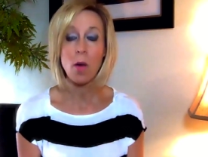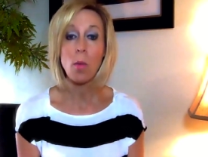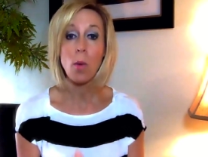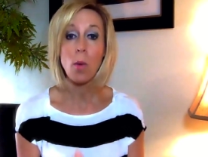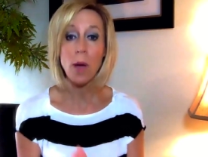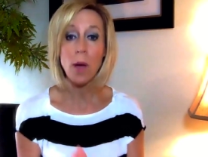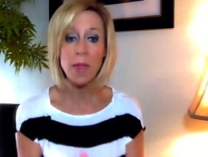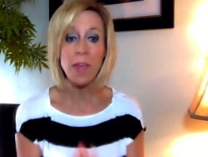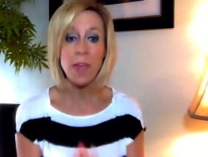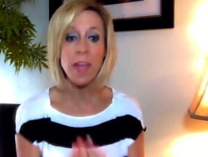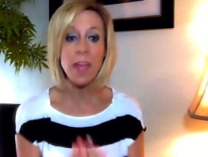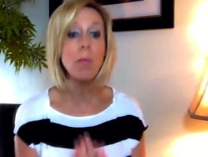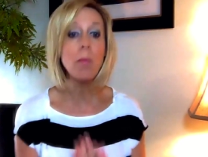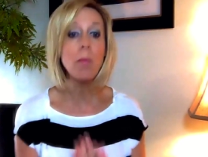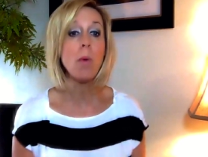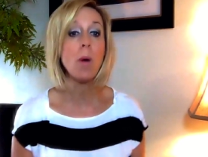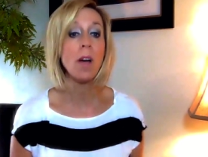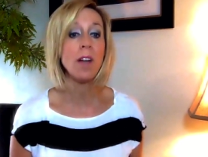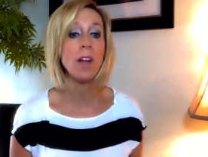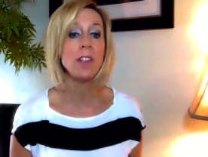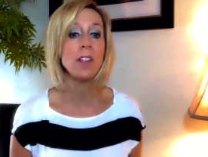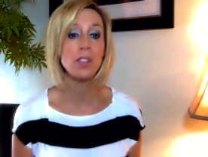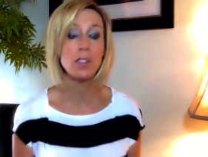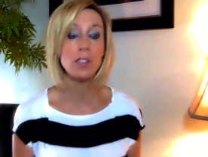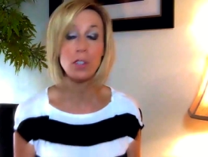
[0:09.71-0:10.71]
What they
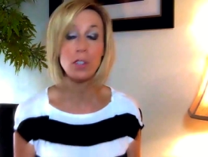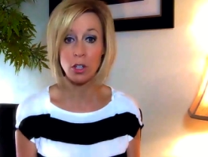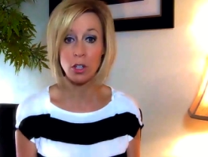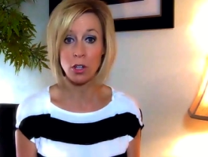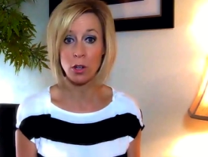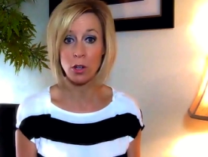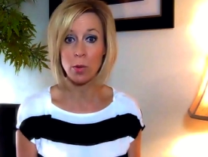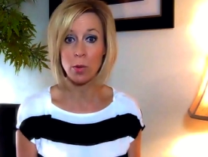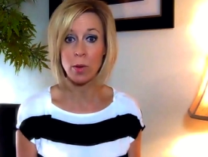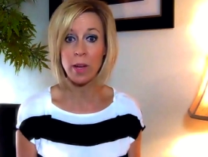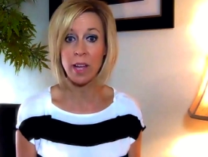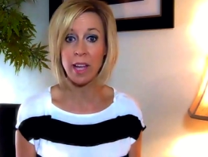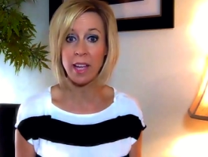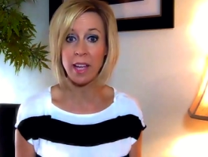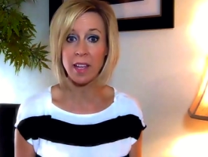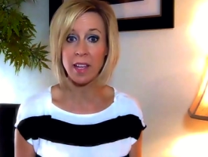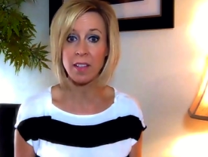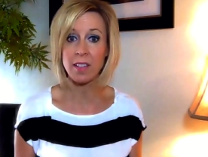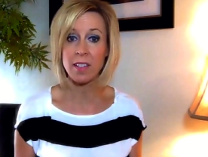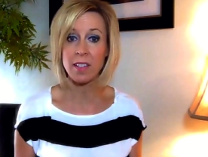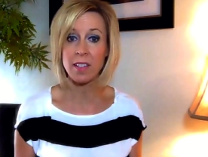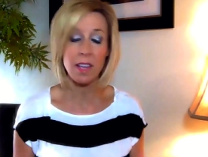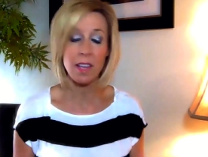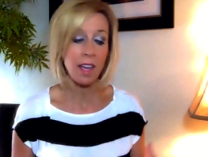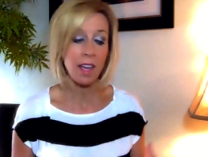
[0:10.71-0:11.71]
want to do
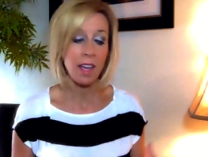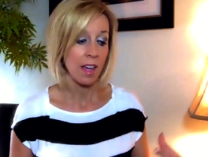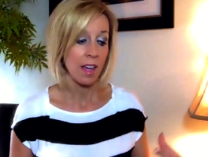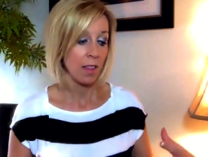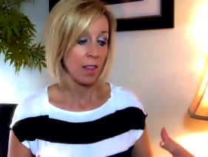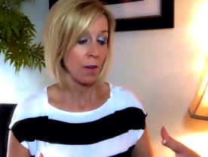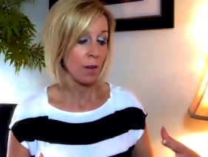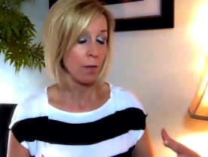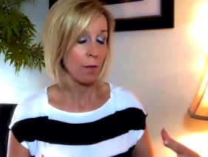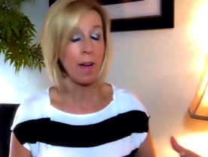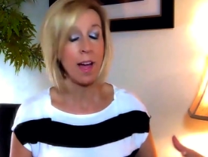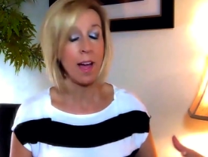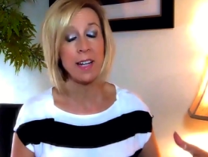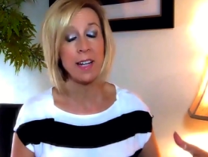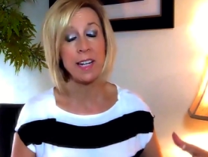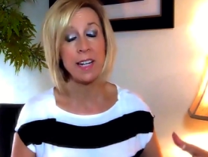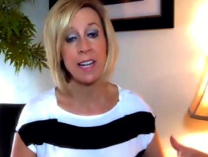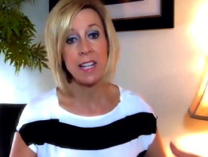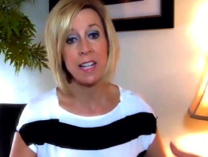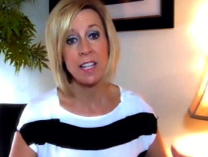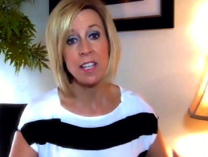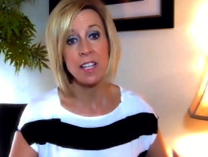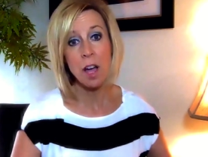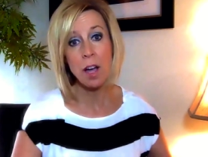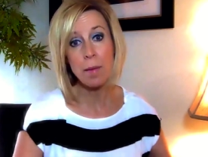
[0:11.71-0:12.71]
is they're finding
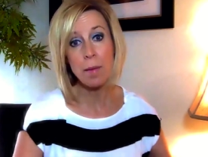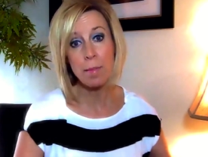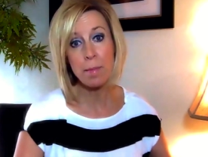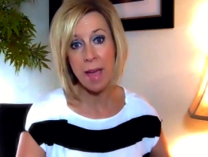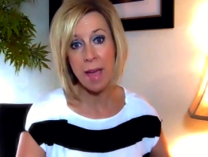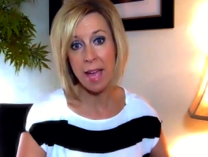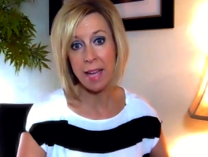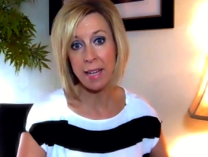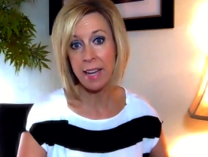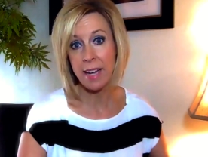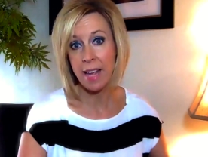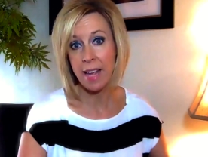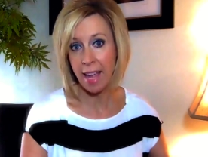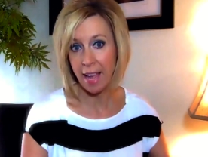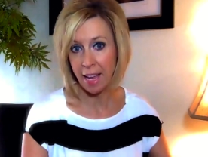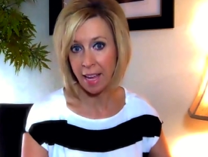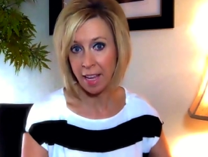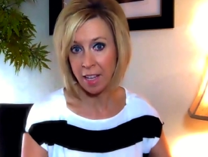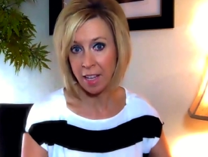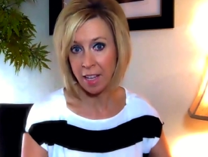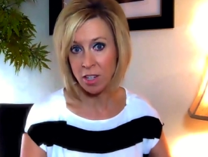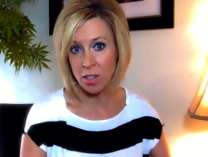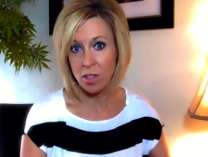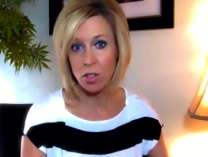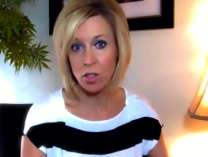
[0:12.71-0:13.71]
in young men
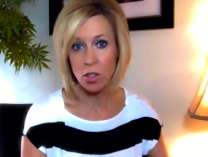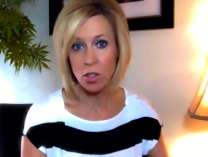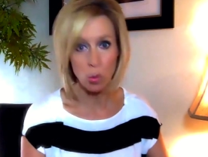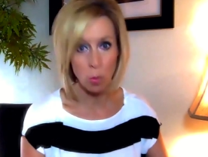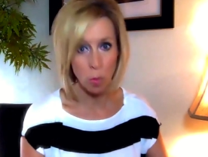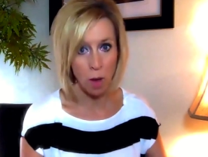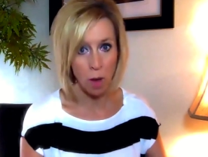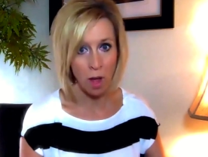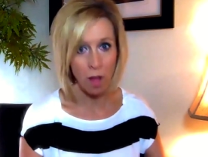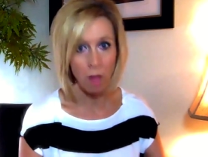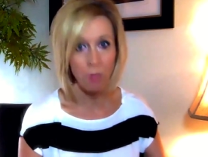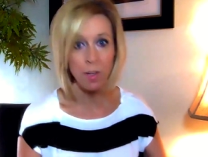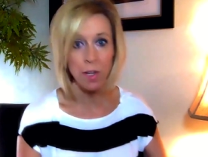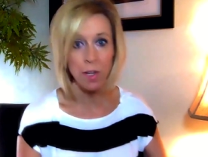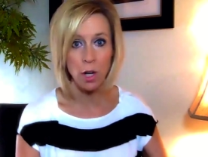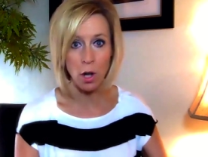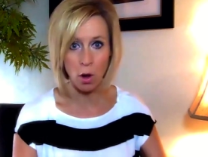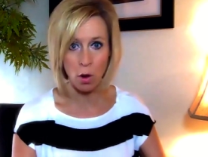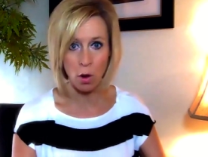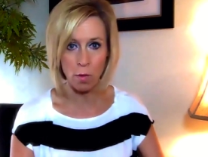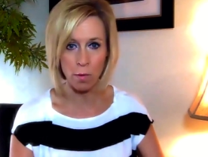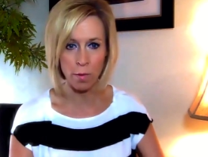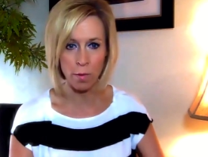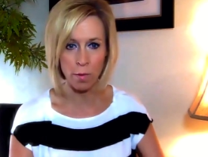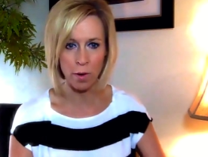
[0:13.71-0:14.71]
ages 12 and
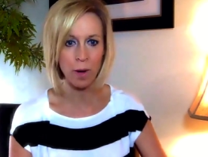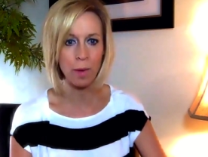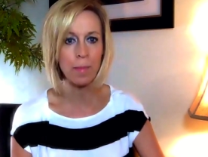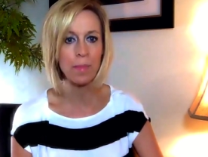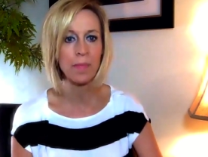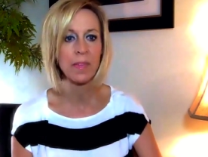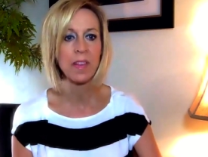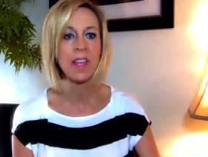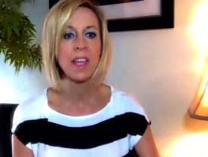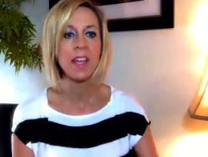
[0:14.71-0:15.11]
over